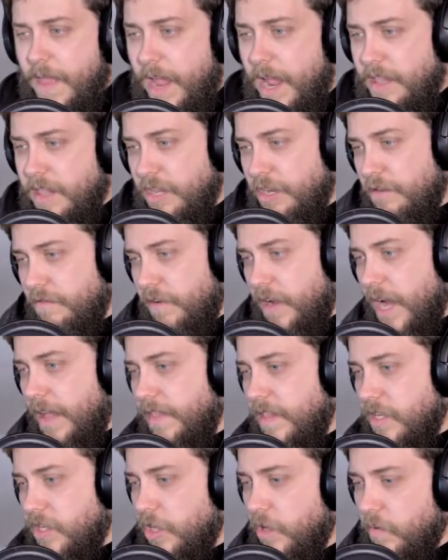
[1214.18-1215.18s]
And then you've
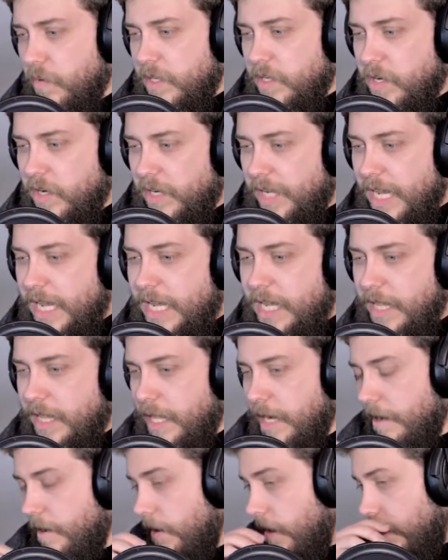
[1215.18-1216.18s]
got this glow in the dark ink in
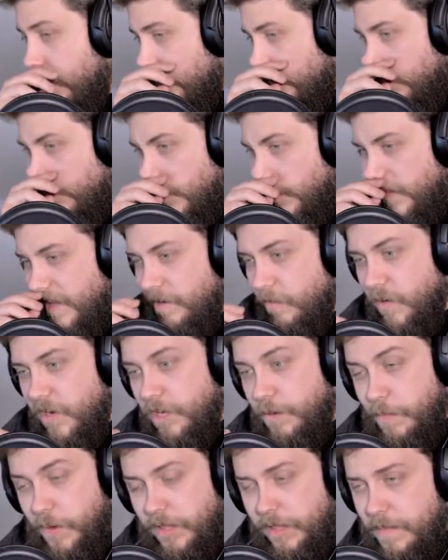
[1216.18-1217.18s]
there so that when
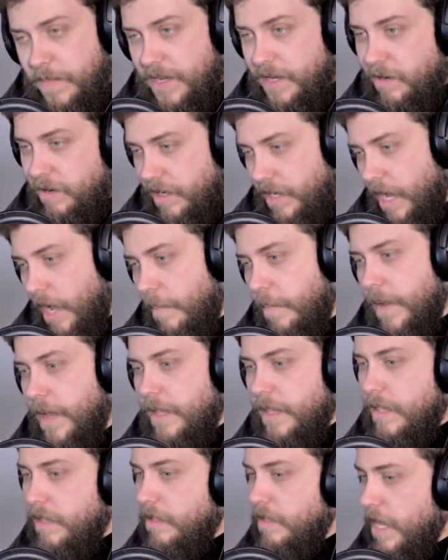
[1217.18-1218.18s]
you put them in your cup
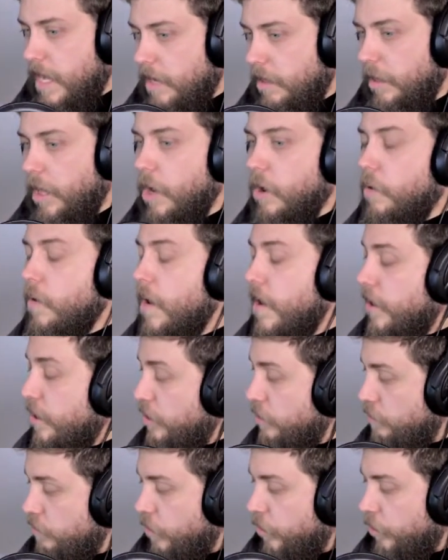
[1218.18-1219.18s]
and they glow,
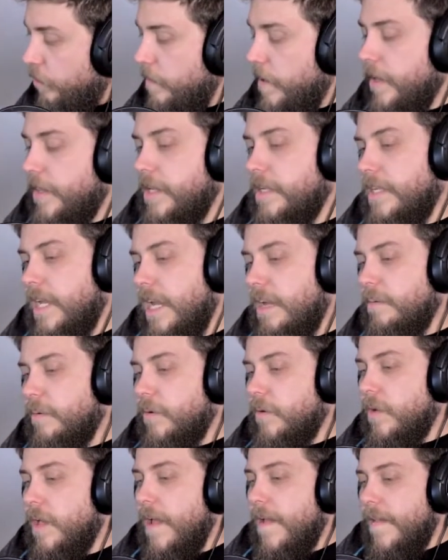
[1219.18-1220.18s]
you roll them on the
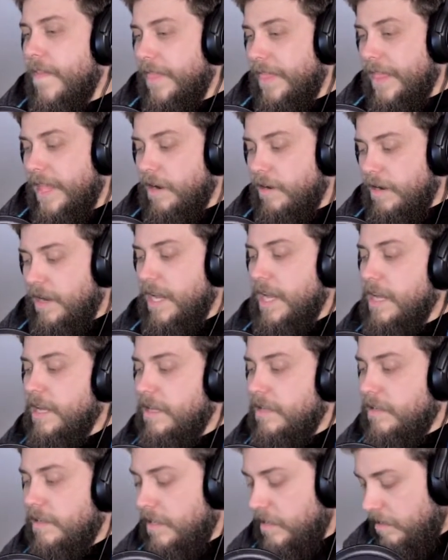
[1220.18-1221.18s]
table, there
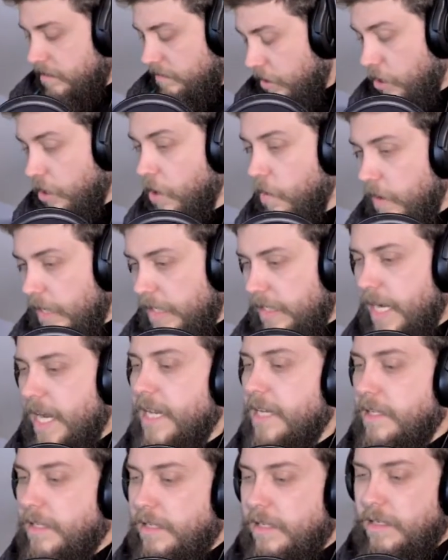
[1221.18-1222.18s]
is glowing
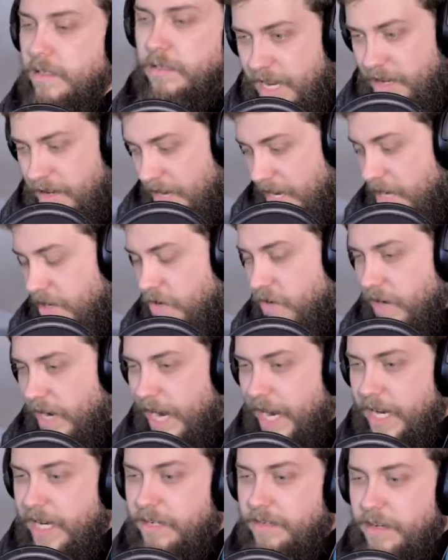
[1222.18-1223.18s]
dice in your
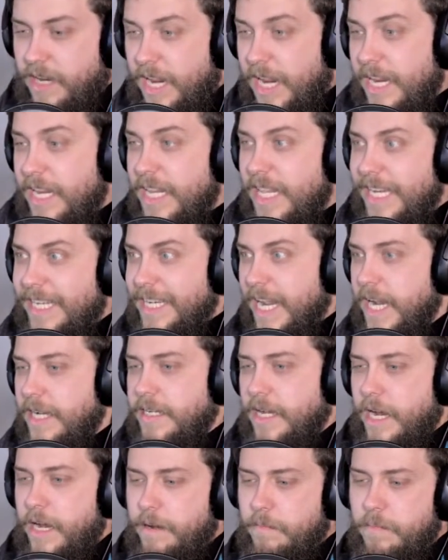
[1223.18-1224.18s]
hand in the
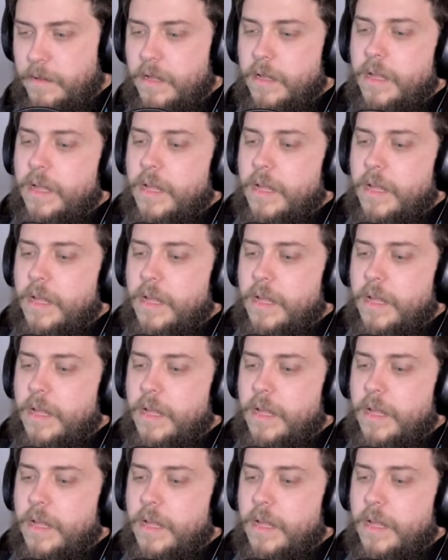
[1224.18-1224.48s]
daytime.